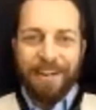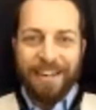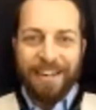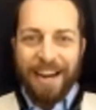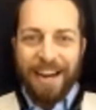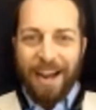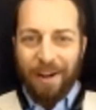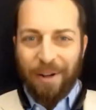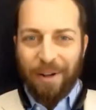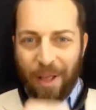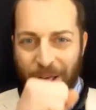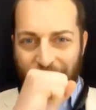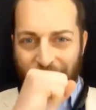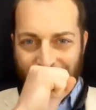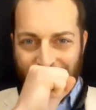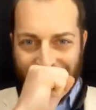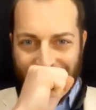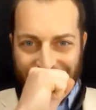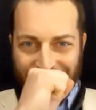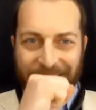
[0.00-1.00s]
now.
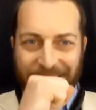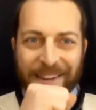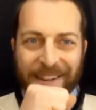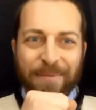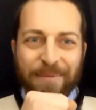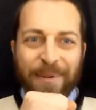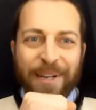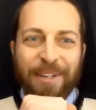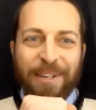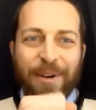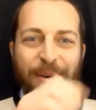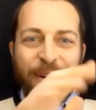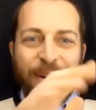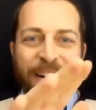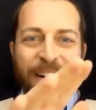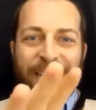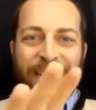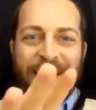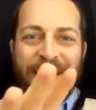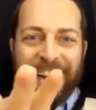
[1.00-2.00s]
Don't
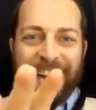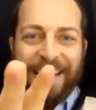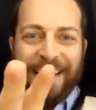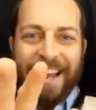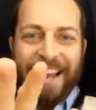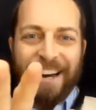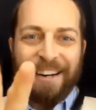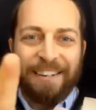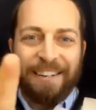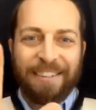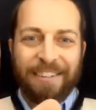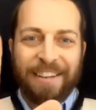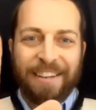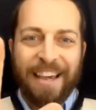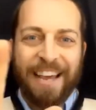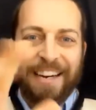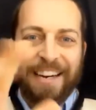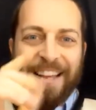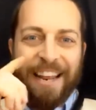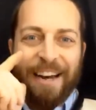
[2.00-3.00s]
worry, you can't get it. You
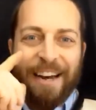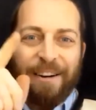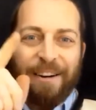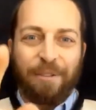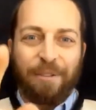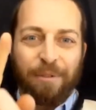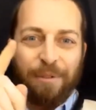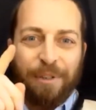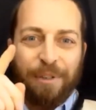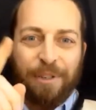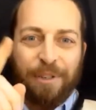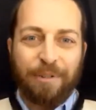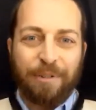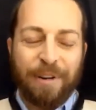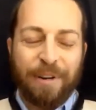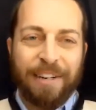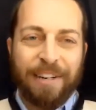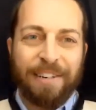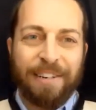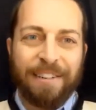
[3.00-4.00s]
can't get it through the
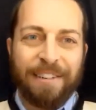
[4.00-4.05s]
screen.